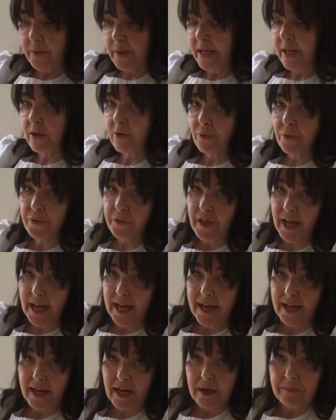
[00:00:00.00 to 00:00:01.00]
a little
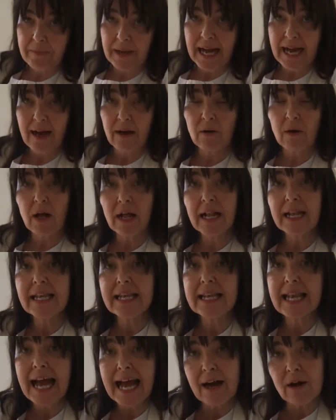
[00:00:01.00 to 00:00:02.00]
thing about
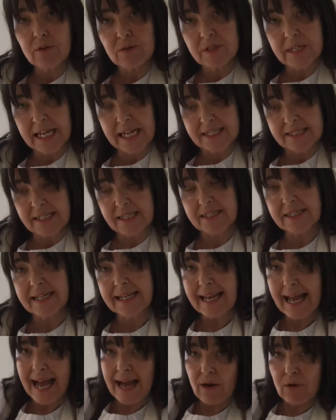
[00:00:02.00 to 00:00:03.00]
loudness, because
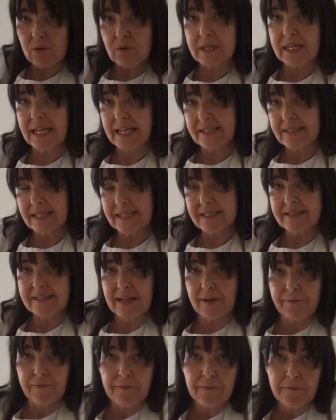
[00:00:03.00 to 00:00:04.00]
loudness is
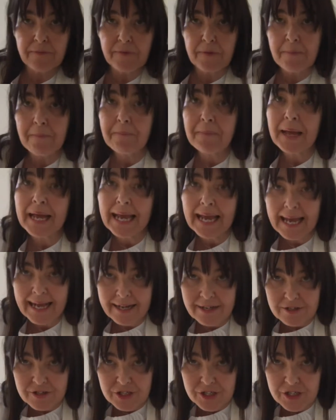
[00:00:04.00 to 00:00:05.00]
different from
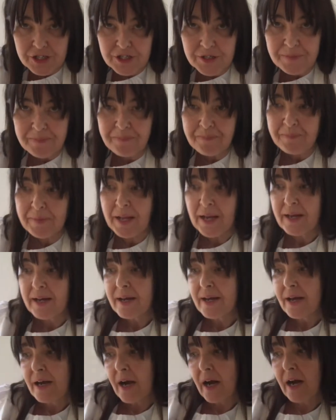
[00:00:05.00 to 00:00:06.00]
pitch.
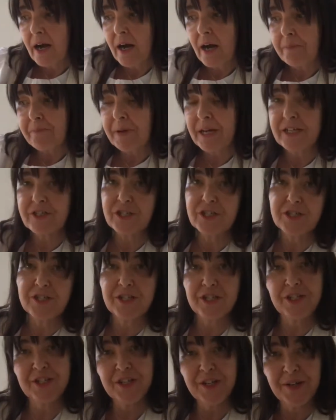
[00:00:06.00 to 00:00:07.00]
Pitch is
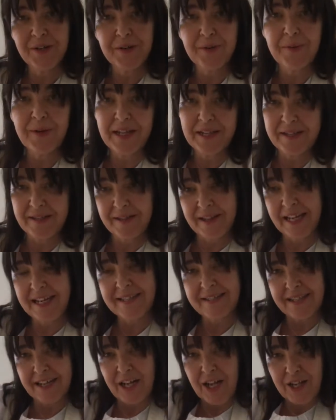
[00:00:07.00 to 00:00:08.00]
to do with
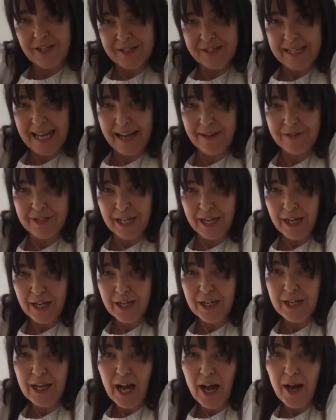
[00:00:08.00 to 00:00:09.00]
things that are
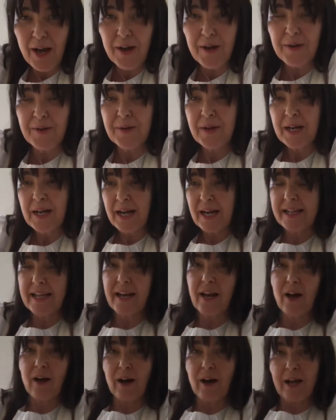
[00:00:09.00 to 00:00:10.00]
sounding low, and
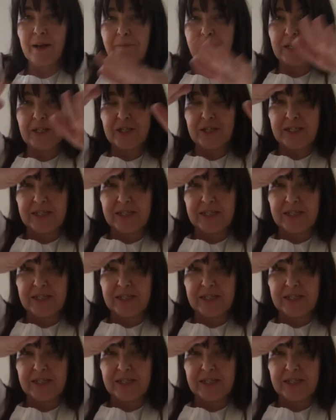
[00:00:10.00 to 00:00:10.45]
then high pitch is